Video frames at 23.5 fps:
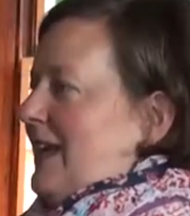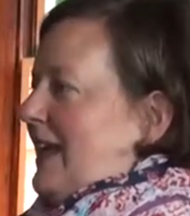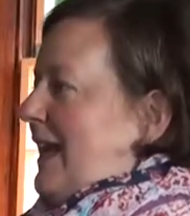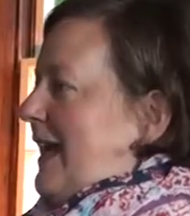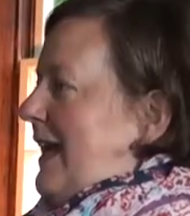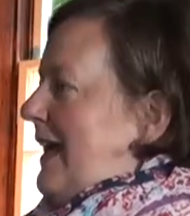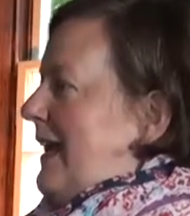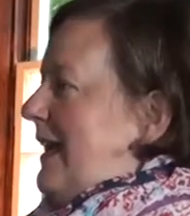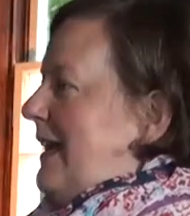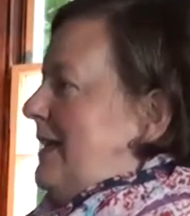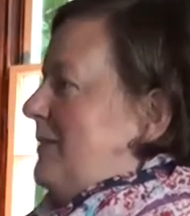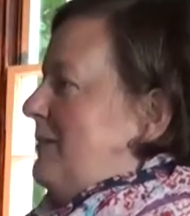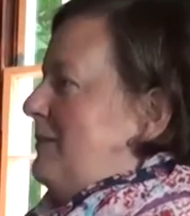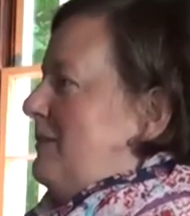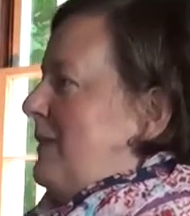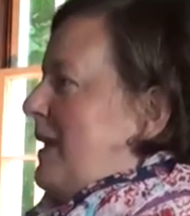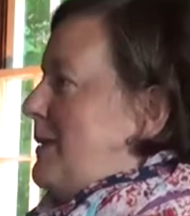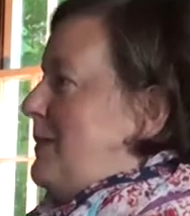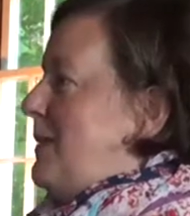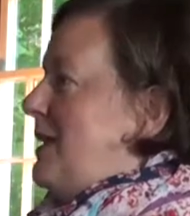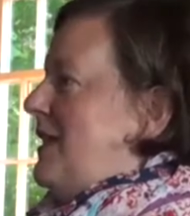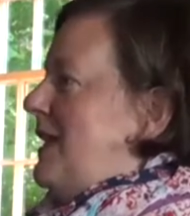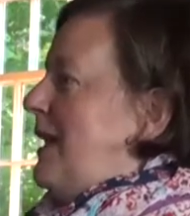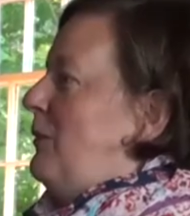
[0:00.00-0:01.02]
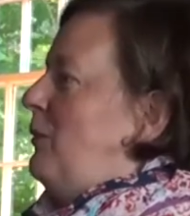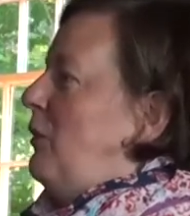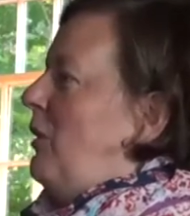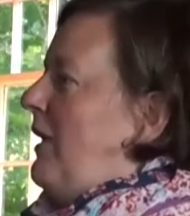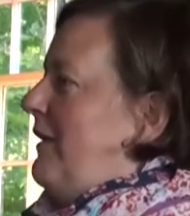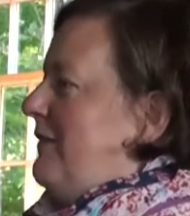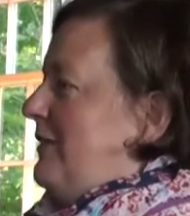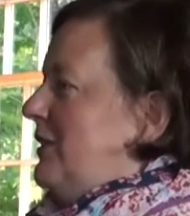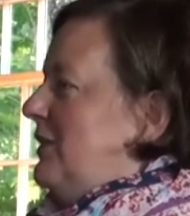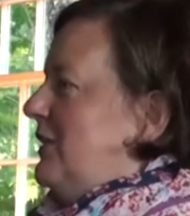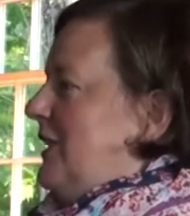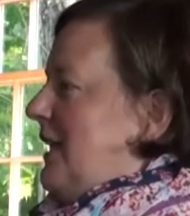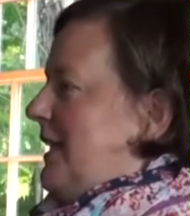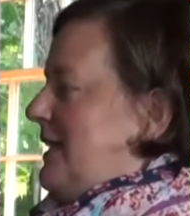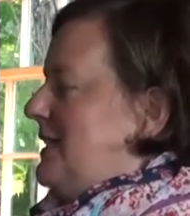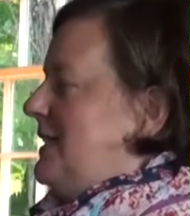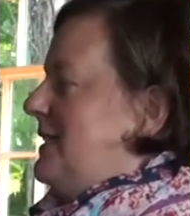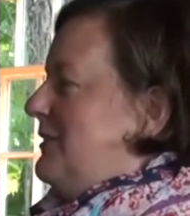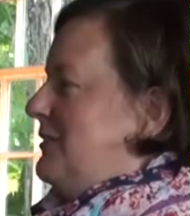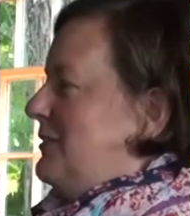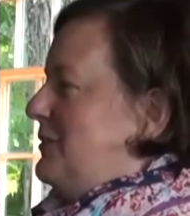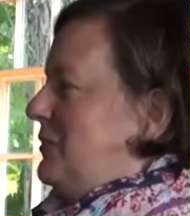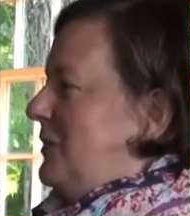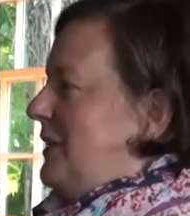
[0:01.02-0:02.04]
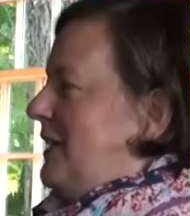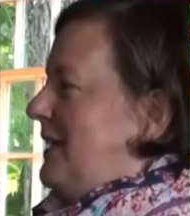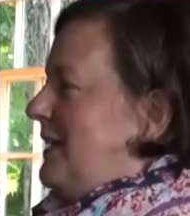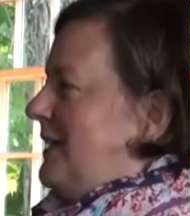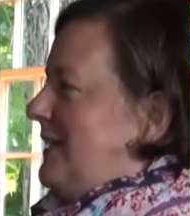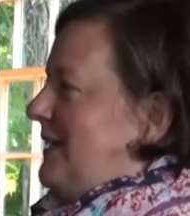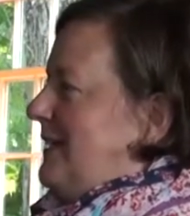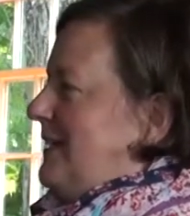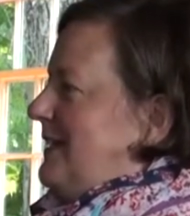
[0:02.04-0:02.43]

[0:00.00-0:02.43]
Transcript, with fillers: and maybe they will have a good idea for it.